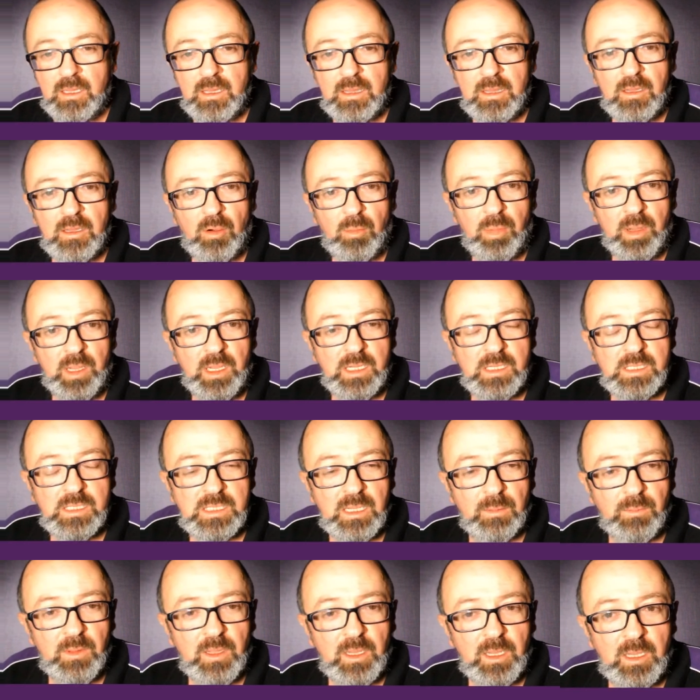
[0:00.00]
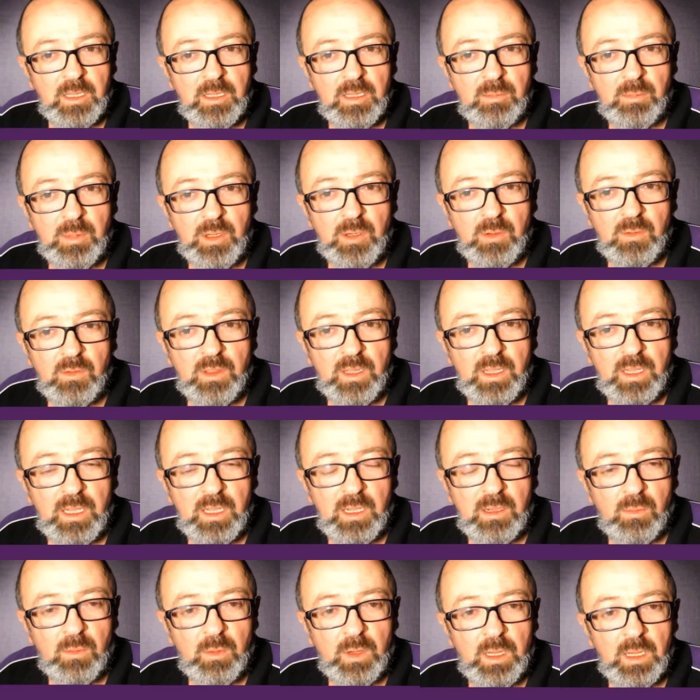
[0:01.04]
there'll be something in the middle
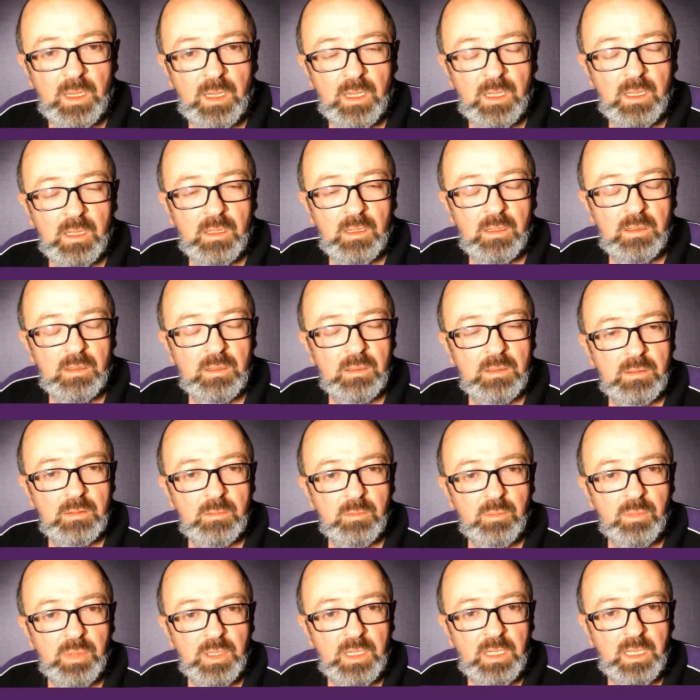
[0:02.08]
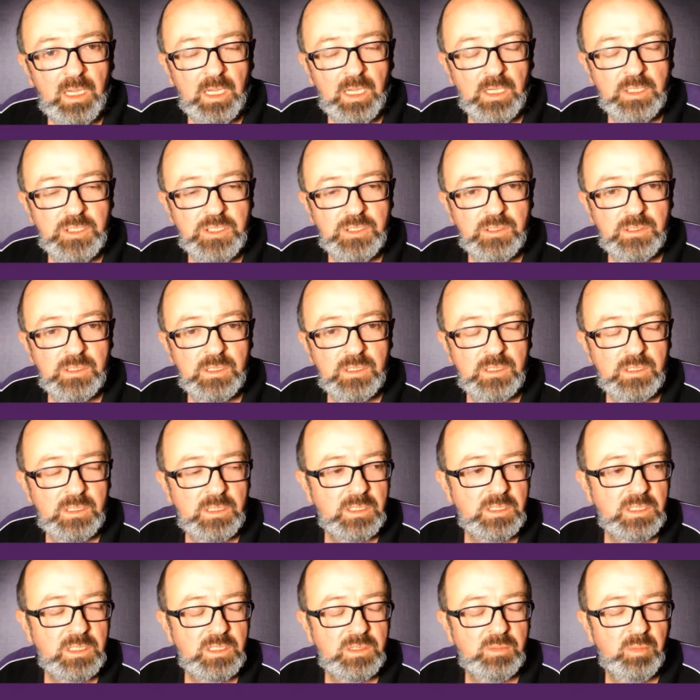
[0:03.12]
there where big cash users
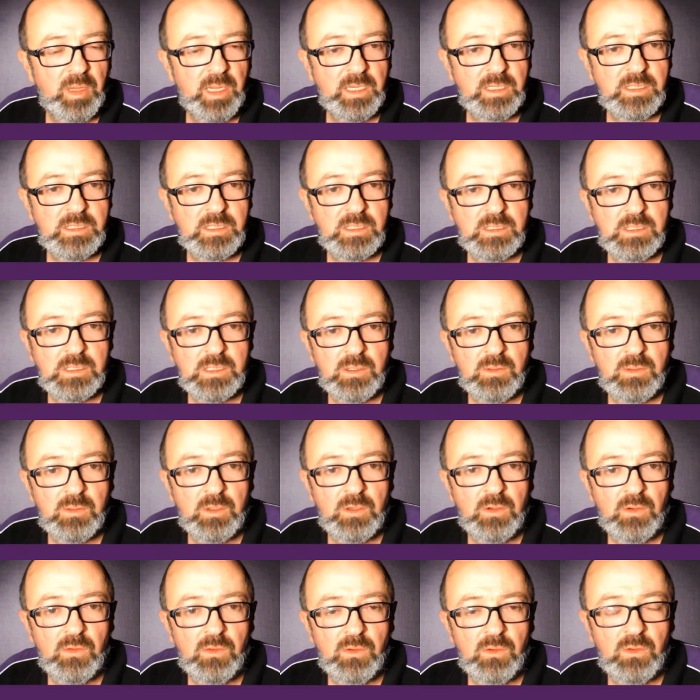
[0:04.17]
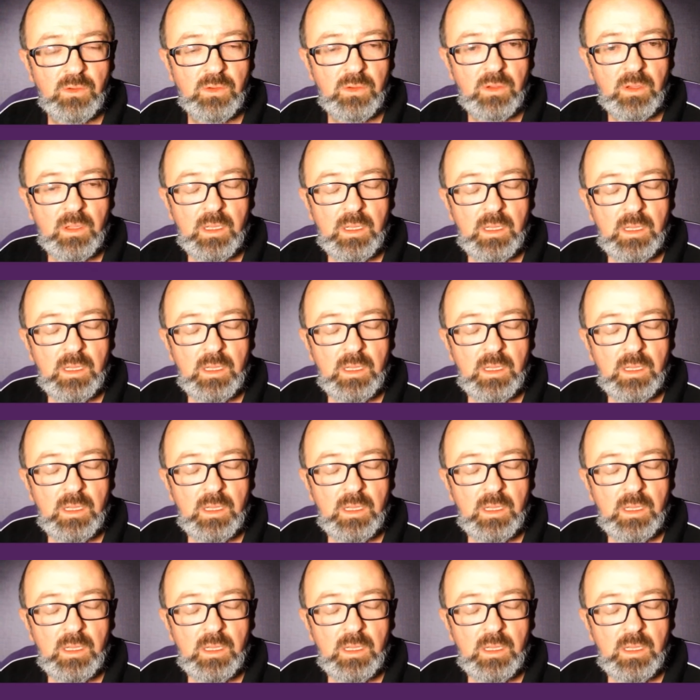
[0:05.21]
such as banks and so on do